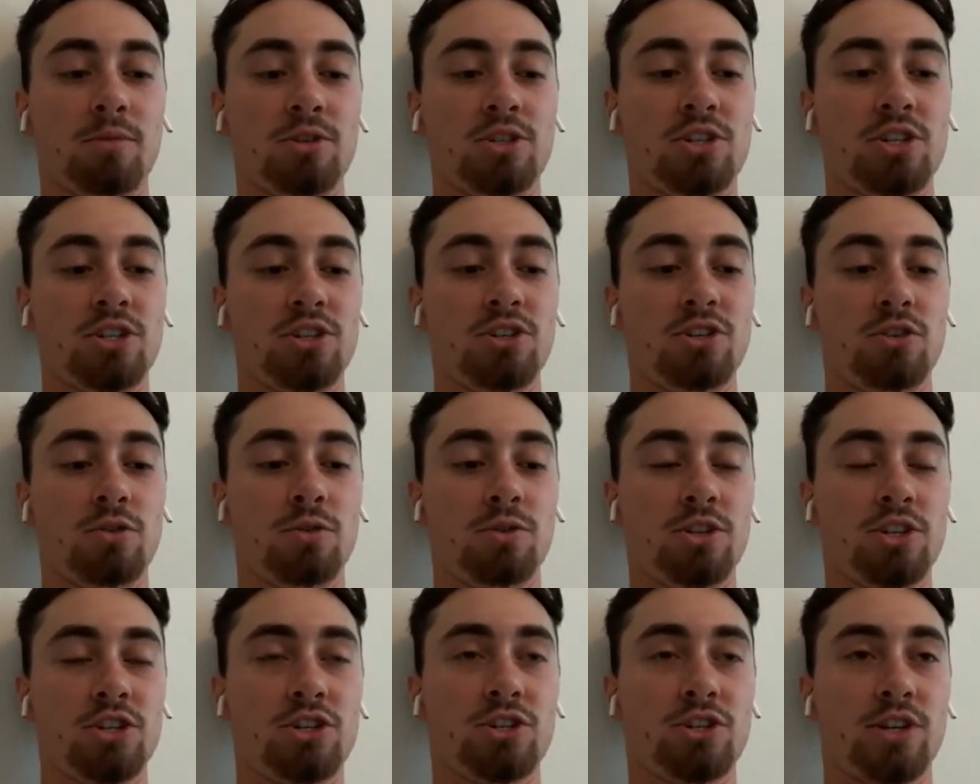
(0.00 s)
which is you
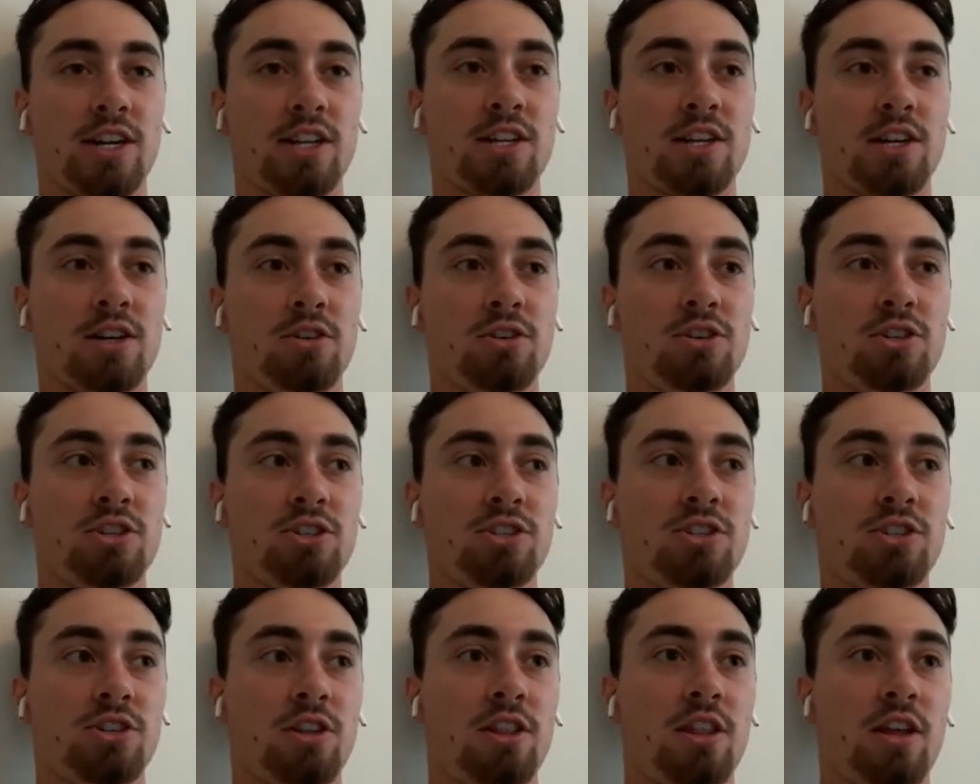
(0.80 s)
and the strength
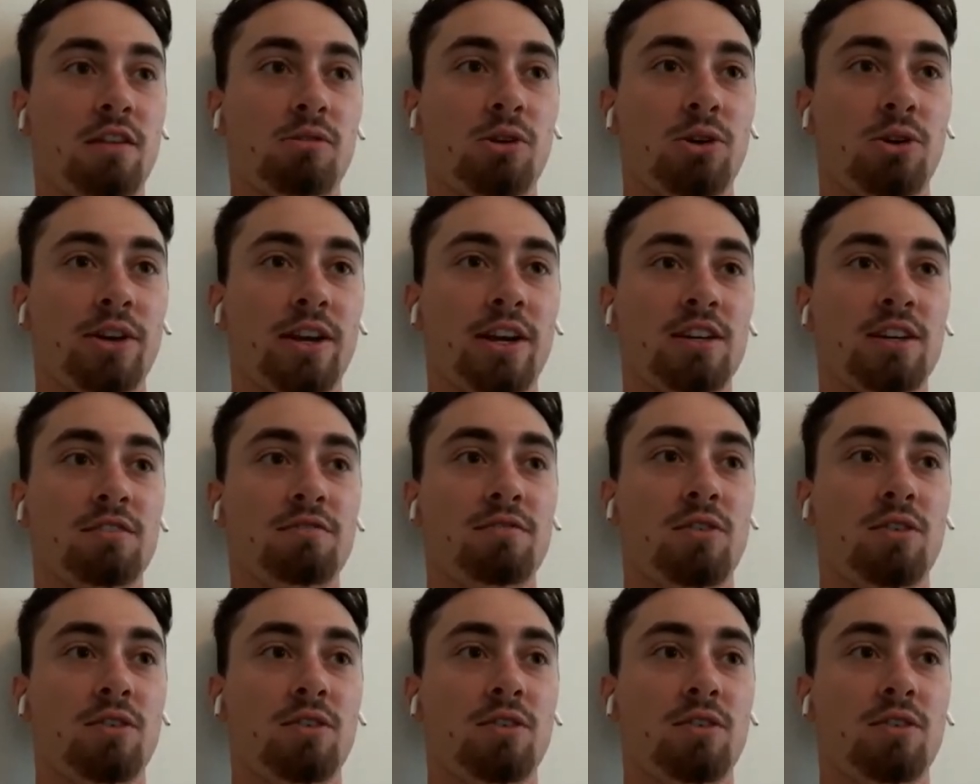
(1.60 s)
coach. So they really get to